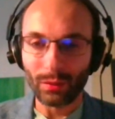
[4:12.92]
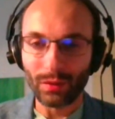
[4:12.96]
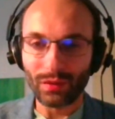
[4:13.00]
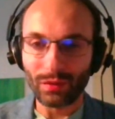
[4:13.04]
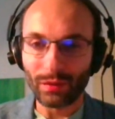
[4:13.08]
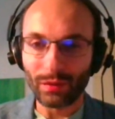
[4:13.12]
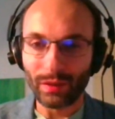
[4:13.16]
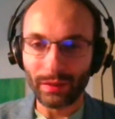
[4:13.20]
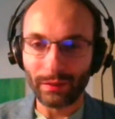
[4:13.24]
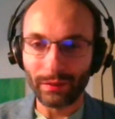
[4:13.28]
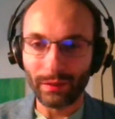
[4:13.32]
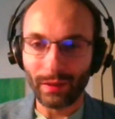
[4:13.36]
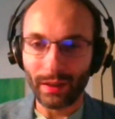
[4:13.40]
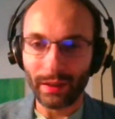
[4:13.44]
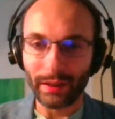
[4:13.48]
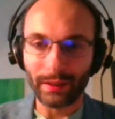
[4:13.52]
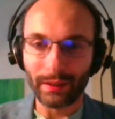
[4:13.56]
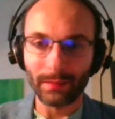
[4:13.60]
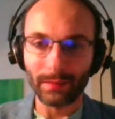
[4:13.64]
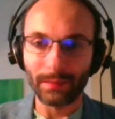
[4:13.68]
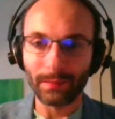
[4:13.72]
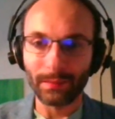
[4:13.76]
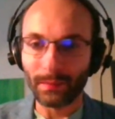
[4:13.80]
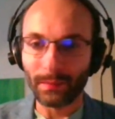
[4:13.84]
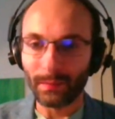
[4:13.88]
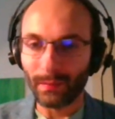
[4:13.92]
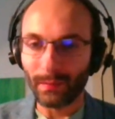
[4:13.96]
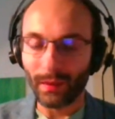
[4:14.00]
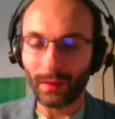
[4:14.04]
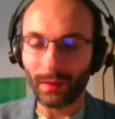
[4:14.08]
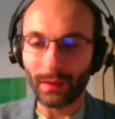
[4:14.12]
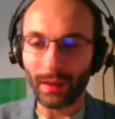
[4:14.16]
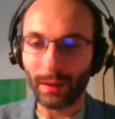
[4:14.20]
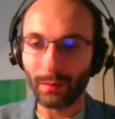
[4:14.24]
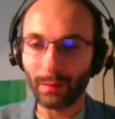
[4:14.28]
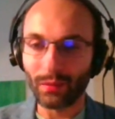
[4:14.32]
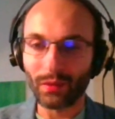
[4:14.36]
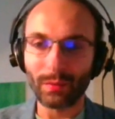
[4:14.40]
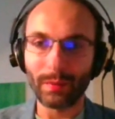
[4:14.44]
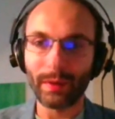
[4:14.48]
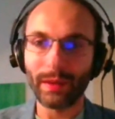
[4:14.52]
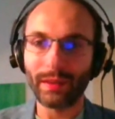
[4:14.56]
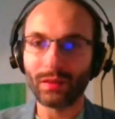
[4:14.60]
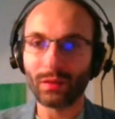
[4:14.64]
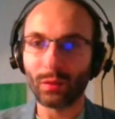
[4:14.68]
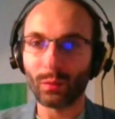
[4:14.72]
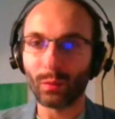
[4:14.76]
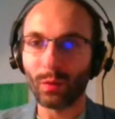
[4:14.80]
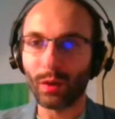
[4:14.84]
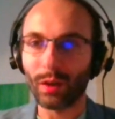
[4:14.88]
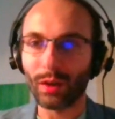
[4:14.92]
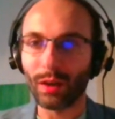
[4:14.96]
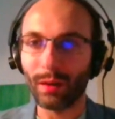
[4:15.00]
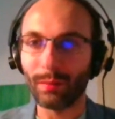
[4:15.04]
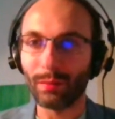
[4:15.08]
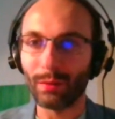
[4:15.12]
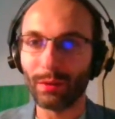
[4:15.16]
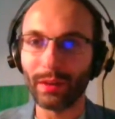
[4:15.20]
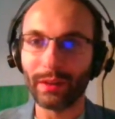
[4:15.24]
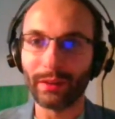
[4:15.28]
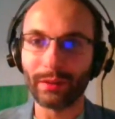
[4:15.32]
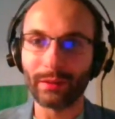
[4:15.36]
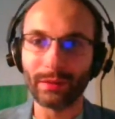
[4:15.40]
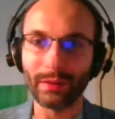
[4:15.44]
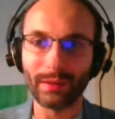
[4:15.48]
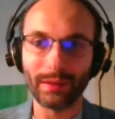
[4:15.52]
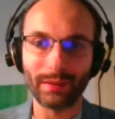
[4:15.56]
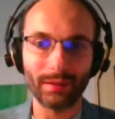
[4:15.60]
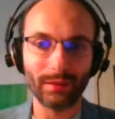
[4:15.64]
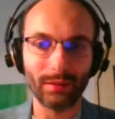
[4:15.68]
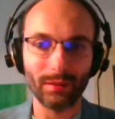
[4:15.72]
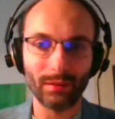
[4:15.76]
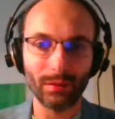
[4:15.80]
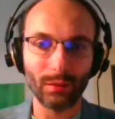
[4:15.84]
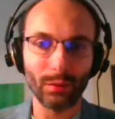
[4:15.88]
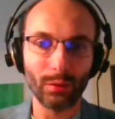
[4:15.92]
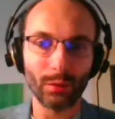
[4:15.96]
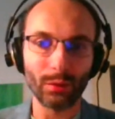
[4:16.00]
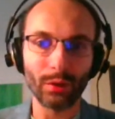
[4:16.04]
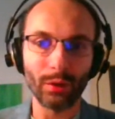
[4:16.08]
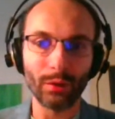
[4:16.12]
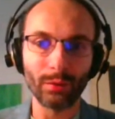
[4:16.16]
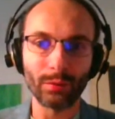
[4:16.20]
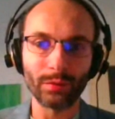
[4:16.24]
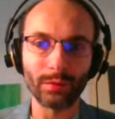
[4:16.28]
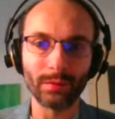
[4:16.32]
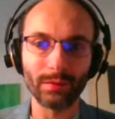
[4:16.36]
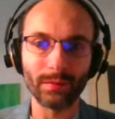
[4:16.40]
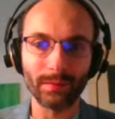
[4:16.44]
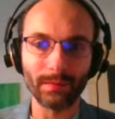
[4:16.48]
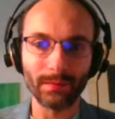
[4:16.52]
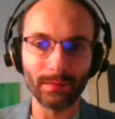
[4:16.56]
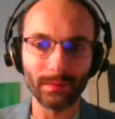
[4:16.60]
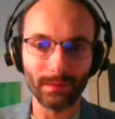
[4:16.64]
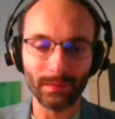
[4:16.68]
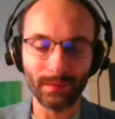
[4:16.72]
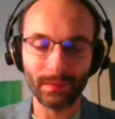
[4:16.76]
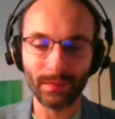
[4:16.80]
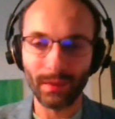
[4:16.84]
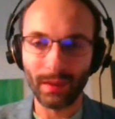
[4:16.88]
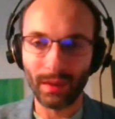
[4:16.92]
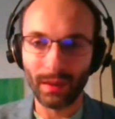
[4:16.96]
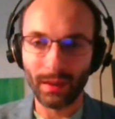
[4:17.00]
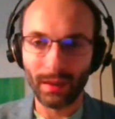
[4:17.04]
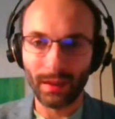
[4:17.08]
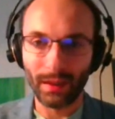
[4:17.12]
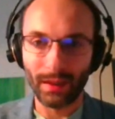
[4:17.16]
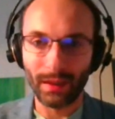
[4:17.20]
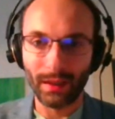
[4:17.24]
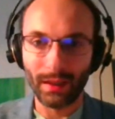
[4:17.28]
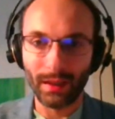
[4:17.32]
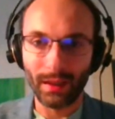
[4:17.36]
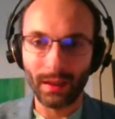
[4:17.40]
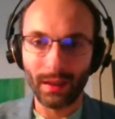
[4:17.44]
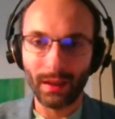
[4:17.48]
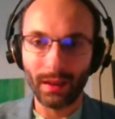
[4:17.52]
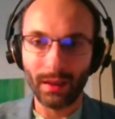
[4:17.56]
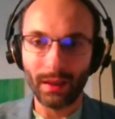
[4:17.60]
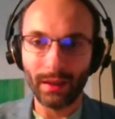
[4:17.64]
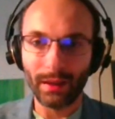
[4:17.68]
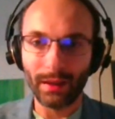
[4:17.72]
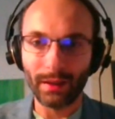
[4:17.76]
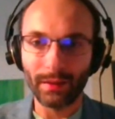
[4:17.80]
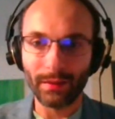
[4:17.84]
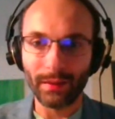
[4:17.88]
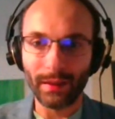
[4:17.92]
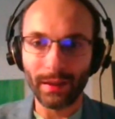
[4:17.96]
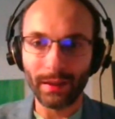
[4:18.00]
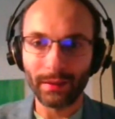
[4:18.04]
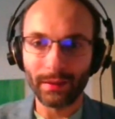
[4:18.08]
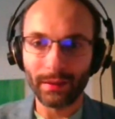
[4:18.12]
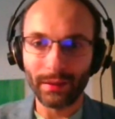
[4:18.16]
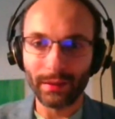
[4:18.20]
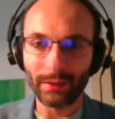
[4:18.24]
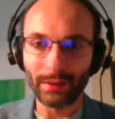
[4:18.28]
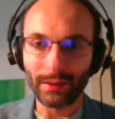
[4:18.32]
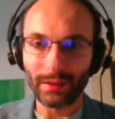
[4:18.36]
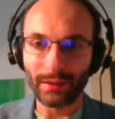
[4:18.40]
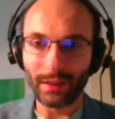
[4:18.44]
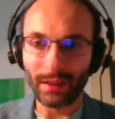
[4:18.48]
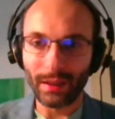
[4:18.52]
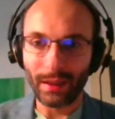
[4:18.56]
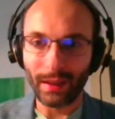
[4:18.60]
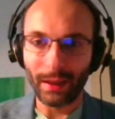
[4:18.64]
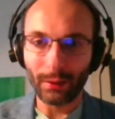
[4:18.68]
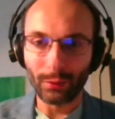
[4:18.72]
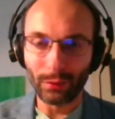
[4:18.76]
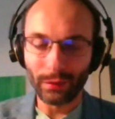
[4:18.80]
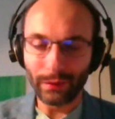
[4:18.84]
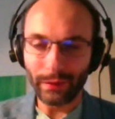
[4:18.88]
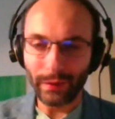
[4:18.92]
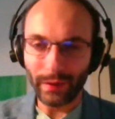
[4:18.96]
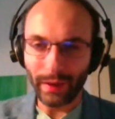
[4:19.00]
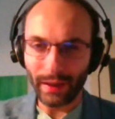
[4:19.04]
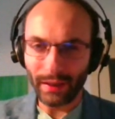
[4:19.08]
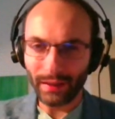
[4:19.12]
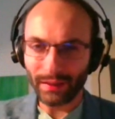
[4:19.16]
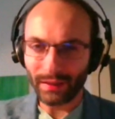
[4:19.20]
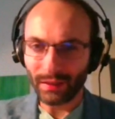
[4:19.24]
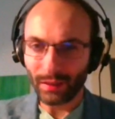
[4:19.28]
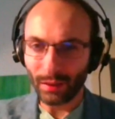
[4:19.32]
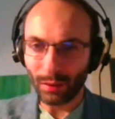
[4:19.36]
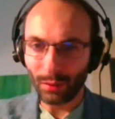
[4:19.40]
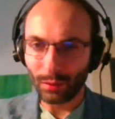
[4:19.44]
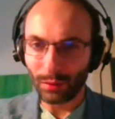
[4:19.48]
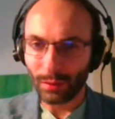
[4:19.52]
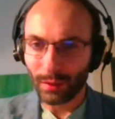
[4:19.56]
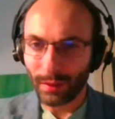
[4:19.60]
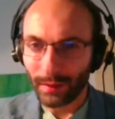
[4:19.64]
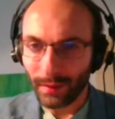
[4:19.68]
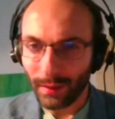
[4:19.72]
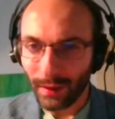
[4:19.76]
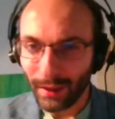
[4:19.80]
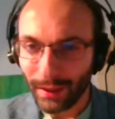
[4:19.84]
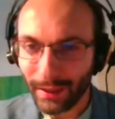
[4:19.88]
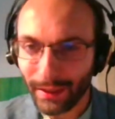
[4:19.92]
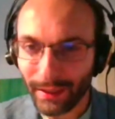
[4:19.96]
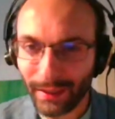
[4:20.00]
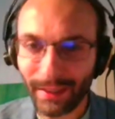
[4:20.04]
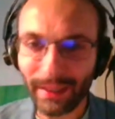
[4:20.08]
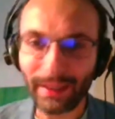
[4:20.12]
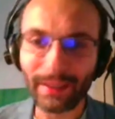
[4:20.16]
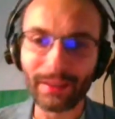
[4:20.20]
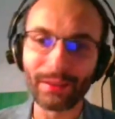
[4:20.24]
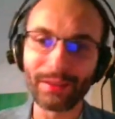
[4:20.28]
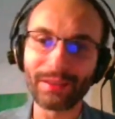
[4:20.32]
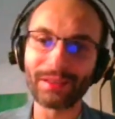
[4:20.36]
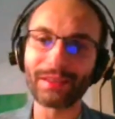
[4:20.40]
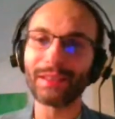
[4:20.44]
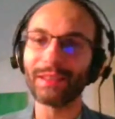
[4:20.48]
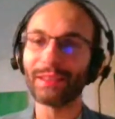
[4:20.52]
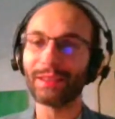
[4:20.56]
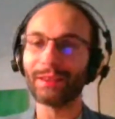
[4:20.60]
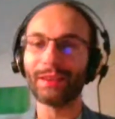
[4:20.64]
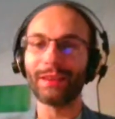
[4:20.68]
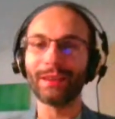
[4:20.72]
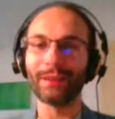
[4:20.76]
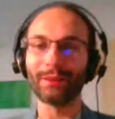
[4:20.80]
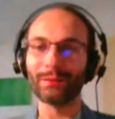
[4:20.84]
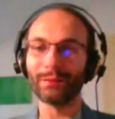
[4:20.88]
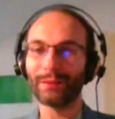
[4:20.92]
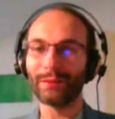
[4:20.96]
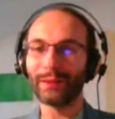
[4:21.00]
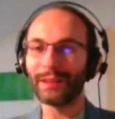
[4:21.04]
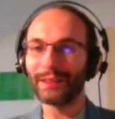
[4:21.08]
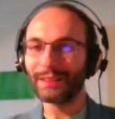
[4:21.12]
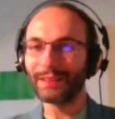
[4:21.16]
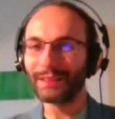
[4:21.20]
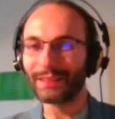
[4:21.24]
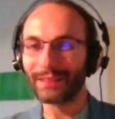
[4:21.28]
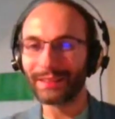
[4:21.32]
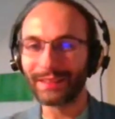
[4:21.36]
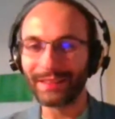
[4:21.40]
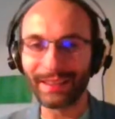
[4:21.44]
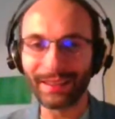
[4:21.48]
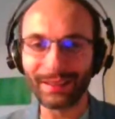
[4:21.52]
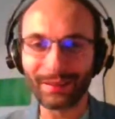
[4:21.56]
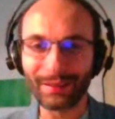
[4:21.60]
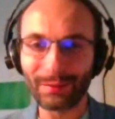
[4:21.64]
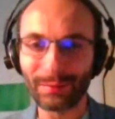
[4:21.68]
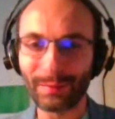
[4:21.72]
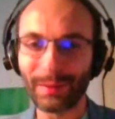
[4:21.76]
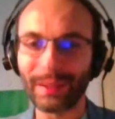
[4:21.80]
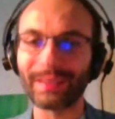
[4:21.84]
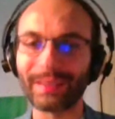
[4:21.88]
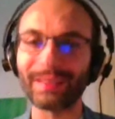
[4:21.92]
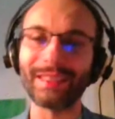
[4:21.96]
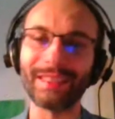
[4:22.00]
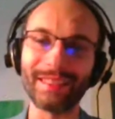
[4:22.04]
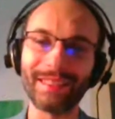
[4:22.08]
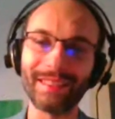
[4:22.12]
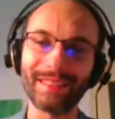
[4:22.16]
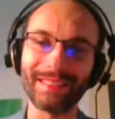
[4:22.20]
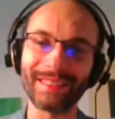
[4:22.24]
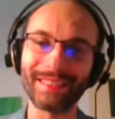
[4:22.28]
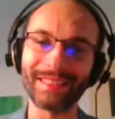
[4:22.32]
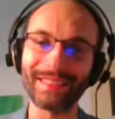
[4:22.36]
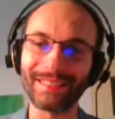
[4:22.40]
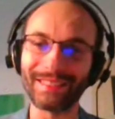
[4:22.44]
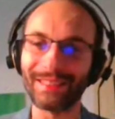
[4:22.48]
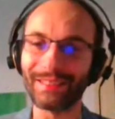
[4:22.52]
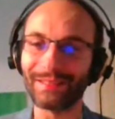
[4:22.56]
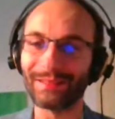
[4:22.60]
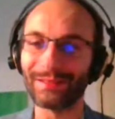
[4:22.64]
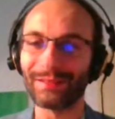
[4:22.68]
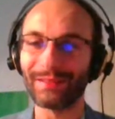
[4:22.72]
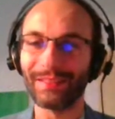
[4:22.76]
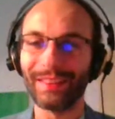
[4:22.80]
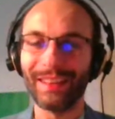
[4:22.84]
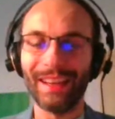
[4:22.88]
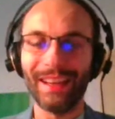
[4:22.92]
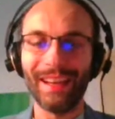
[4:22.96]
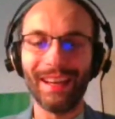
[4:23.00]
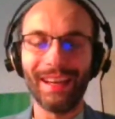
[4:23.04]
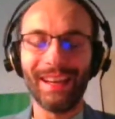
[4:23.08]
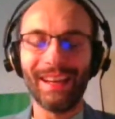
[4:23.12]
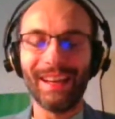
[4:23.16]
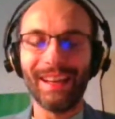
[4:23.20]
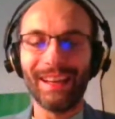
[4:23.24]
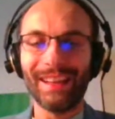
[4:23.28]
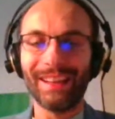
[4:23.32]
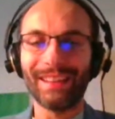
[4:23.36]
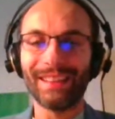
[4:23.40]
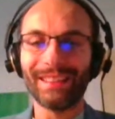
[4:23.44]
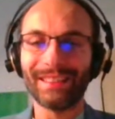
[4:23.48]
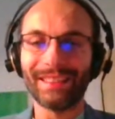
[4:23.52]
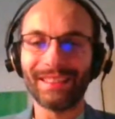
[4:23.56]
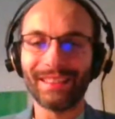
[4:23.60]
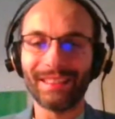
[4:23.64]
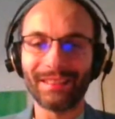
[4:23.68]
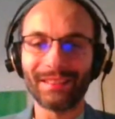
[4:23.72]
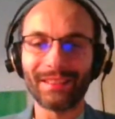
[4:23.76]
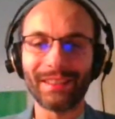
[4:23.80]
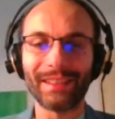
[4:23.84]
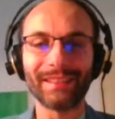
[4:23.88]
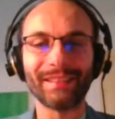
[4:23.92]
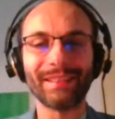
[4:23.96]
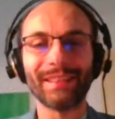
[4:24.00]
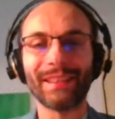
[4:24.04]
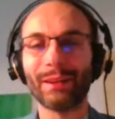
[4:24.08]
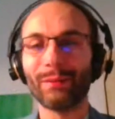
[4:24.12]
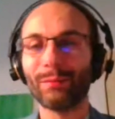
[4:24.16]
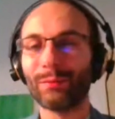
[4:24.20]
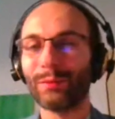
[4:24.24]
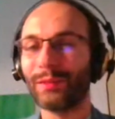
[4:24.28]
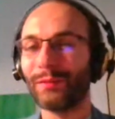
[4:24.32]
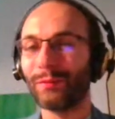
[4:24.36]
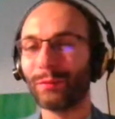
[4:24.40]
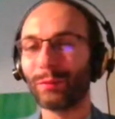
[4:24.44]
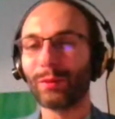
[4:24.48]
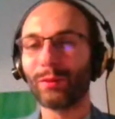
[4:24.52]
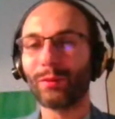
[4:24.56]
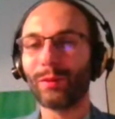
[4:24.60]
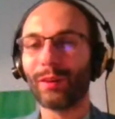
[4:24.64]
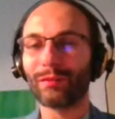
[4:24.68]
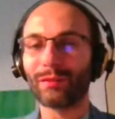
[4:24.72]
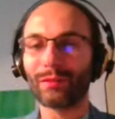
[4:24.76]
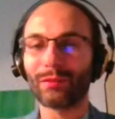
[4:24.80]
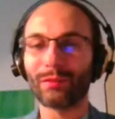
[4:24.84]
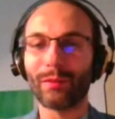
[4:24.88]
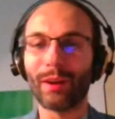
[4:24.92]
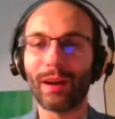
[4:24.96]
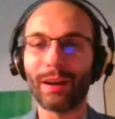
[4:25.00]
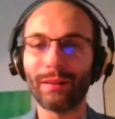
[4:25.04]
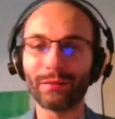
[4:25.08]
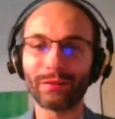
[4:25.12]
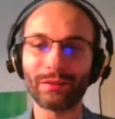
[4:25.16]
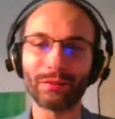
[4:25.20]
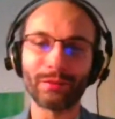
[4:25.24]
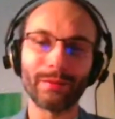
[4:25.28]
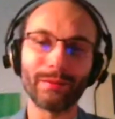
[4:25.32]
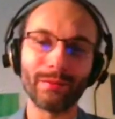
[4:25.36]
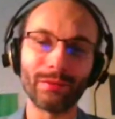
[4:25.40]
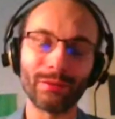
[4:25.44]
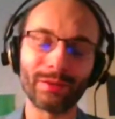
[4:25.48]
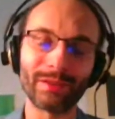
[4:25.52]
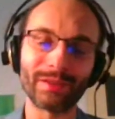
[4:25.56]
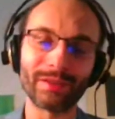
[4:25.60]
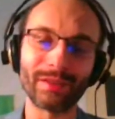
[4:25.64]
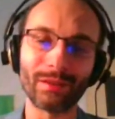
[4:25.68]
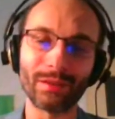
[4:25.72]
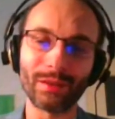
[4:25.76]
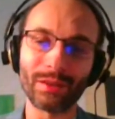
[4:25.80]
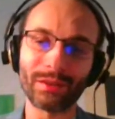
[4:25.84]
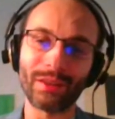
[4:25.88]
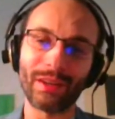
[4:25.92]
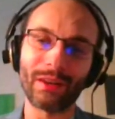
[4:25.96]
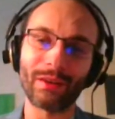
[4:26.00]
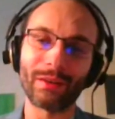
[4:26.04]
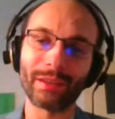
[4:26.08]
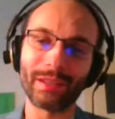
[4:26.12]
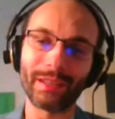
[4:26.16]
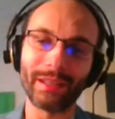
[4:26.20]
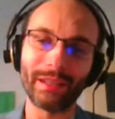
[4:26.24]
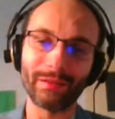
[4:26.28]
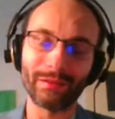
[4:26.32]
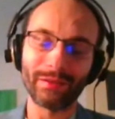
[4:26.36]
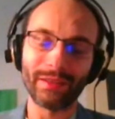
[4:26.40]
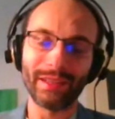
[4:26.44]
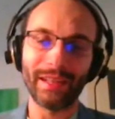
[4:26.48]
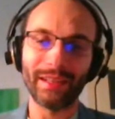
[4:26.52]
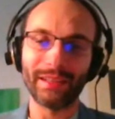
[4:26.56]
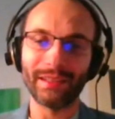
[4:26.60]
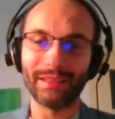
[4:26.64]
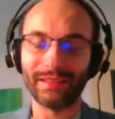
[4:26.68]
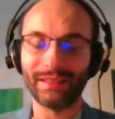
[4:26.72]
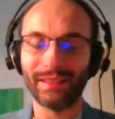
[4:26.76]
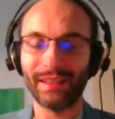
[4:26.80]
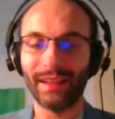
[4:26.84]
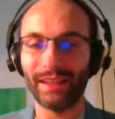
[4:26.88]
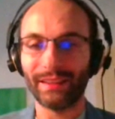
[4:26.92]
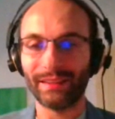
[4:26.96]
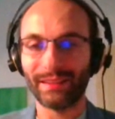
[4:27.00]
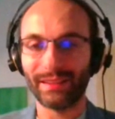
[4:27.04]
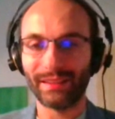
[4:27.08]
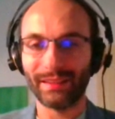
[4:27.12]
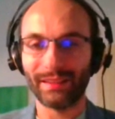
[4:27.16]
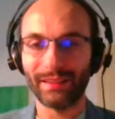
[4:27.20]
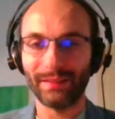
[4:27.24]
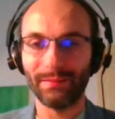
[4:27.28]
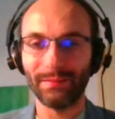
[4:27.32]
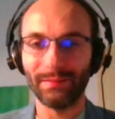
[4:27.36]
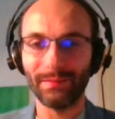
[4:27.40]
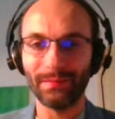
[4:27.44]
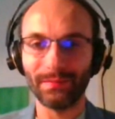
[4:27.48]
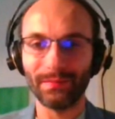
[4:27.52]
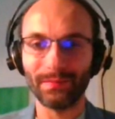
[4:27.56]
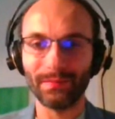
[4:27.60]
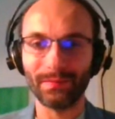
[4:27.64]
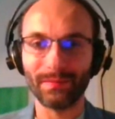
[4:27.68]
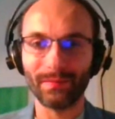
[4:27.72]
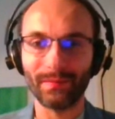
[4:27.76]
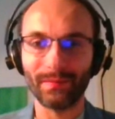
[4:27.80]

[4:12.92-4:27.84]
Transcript: used to define namespace or vocabularies on your own. And then there's Clownface. Oh, I cannot see the Clownface itself, but this is a nice library for graph traversal on RDF data sets.